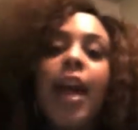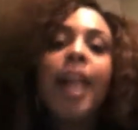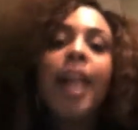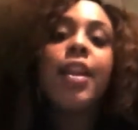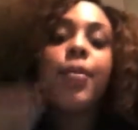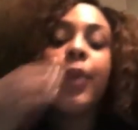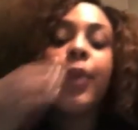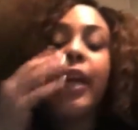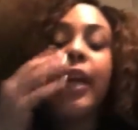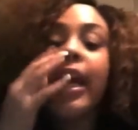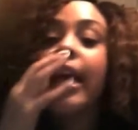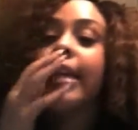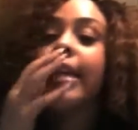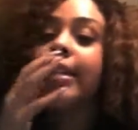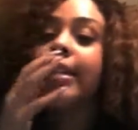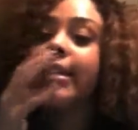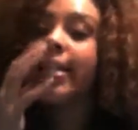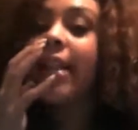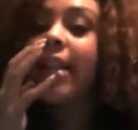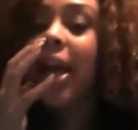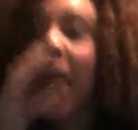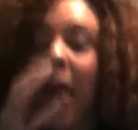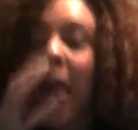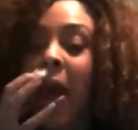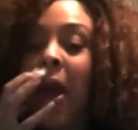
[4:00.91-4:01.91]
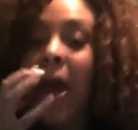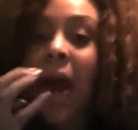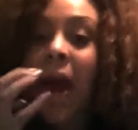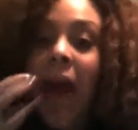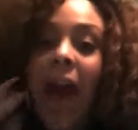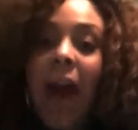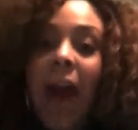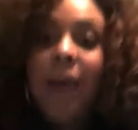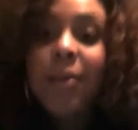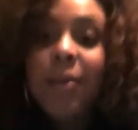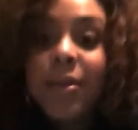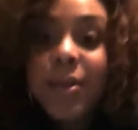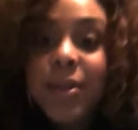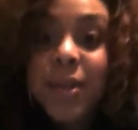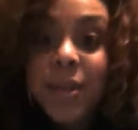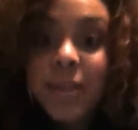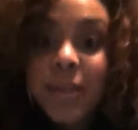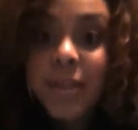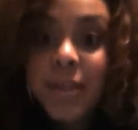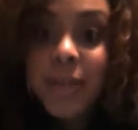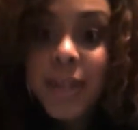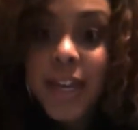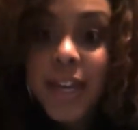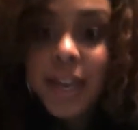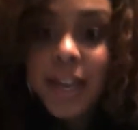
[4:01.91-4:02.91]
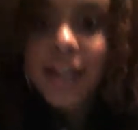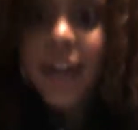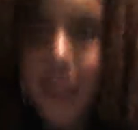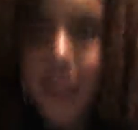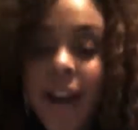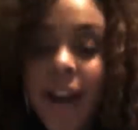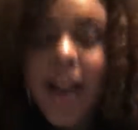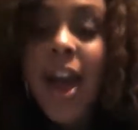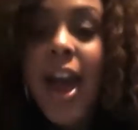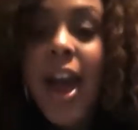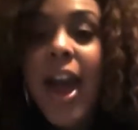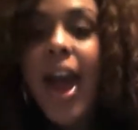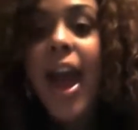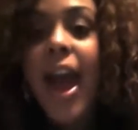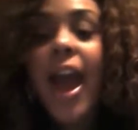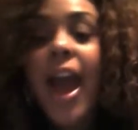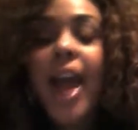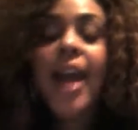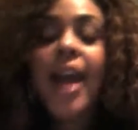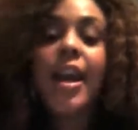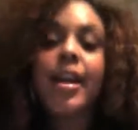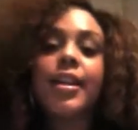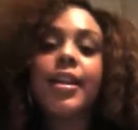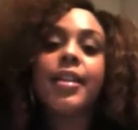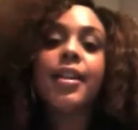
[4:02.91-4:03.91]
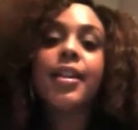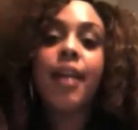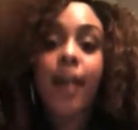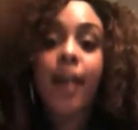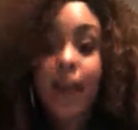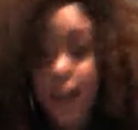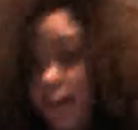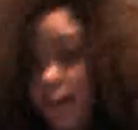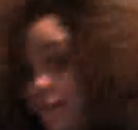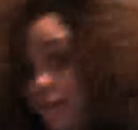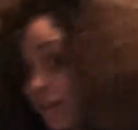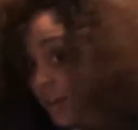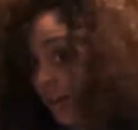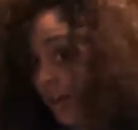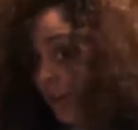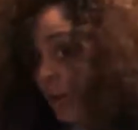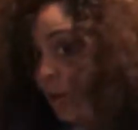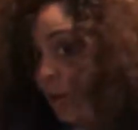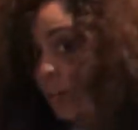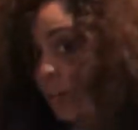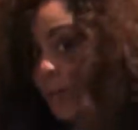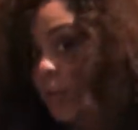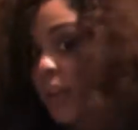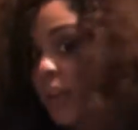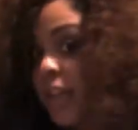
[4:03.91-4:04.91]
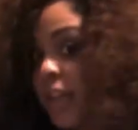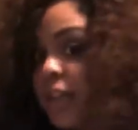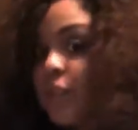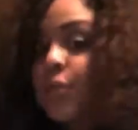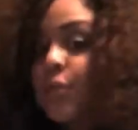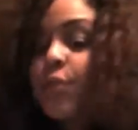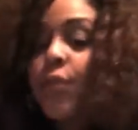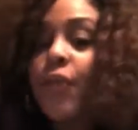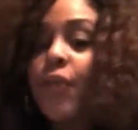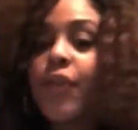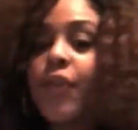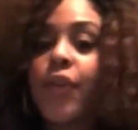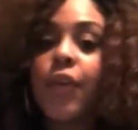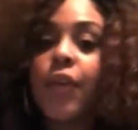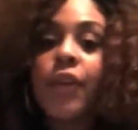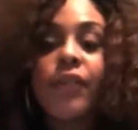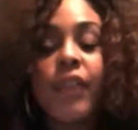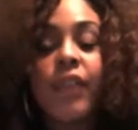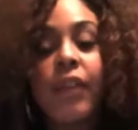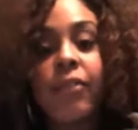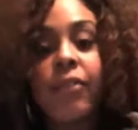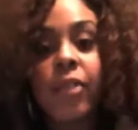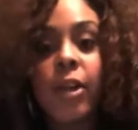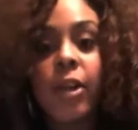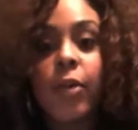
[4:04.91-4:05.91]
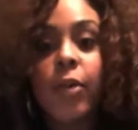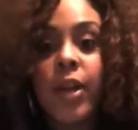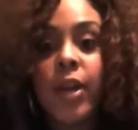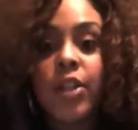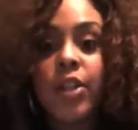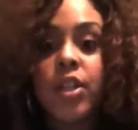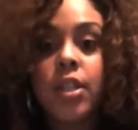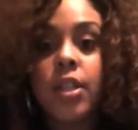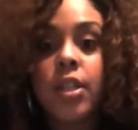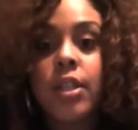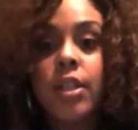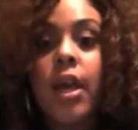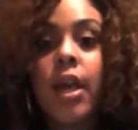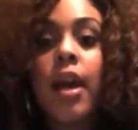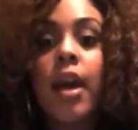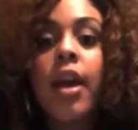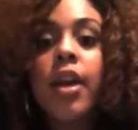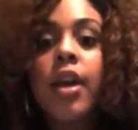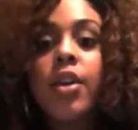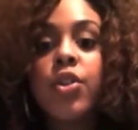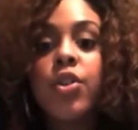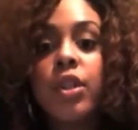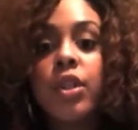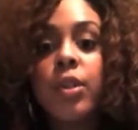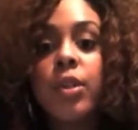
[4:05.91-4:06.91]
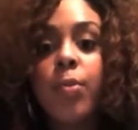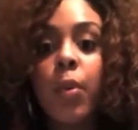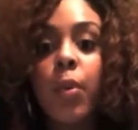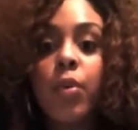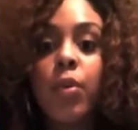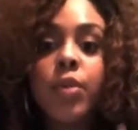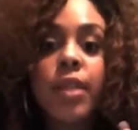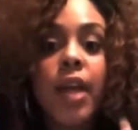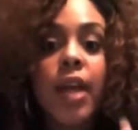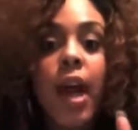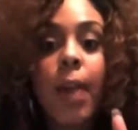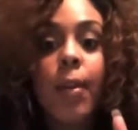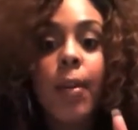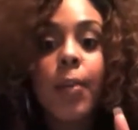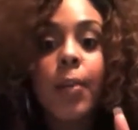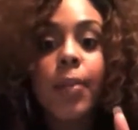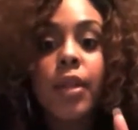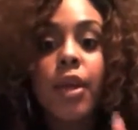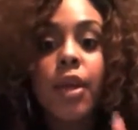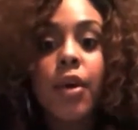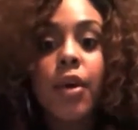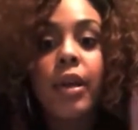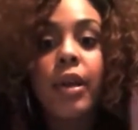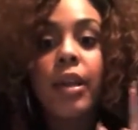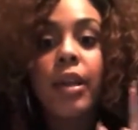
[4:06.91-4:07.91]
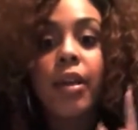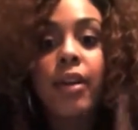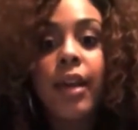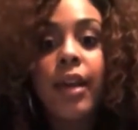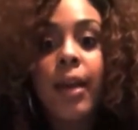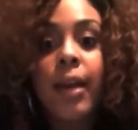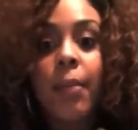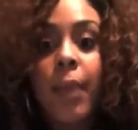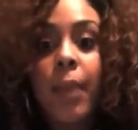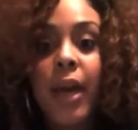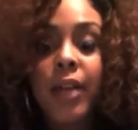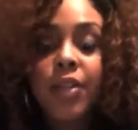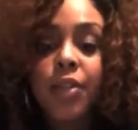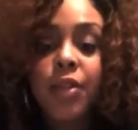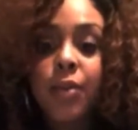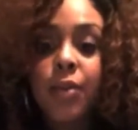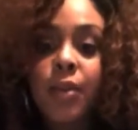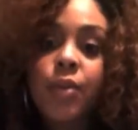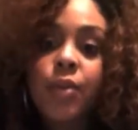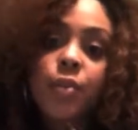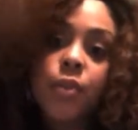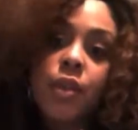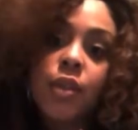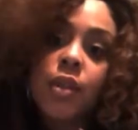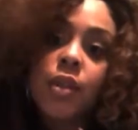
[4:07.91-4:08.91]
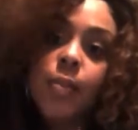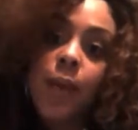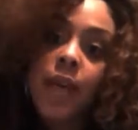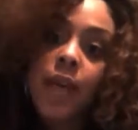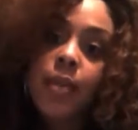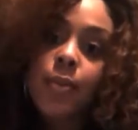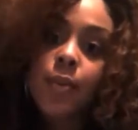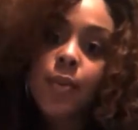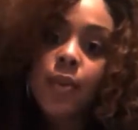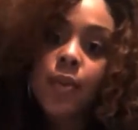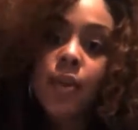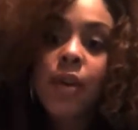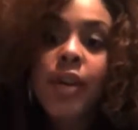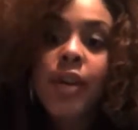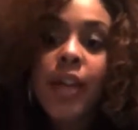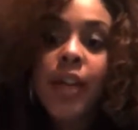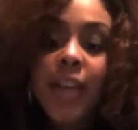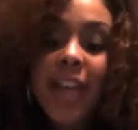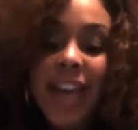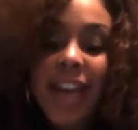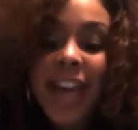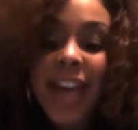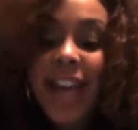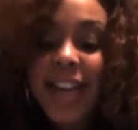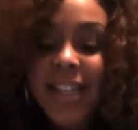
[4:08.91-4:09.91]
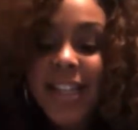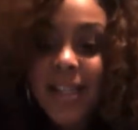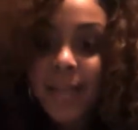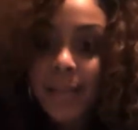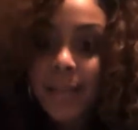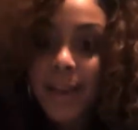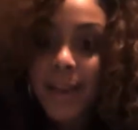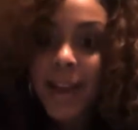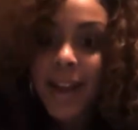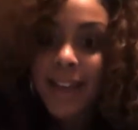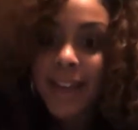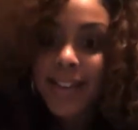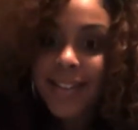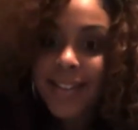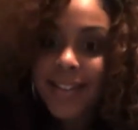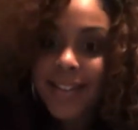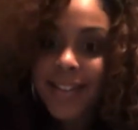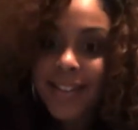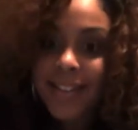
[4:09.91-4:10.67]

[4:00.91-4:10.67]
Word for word: Anyway, guys, I will talk to you later, and hope you like this review. If you have any questions, just post a comment below, and I'll get back to you as soon as possible. Hey, guys, bye.